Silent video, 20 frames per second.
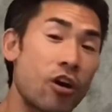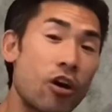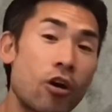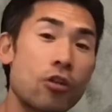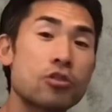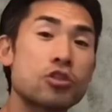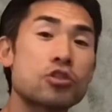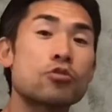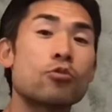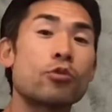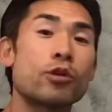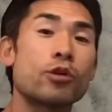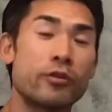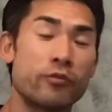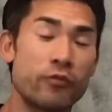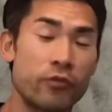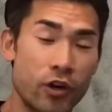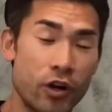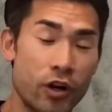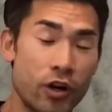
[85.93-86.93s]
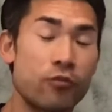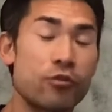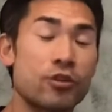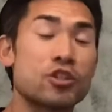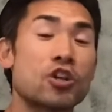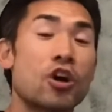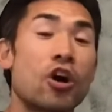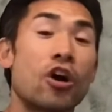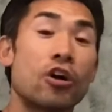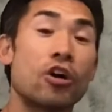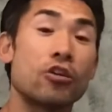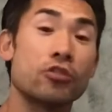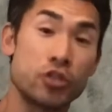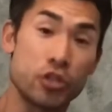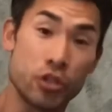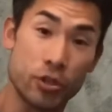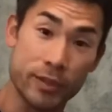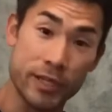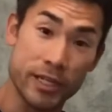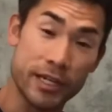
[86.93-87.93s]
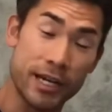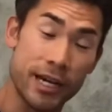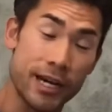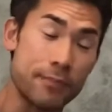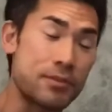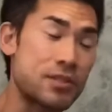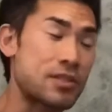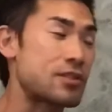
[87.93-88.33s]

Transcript: also involve what's called Derby Cups.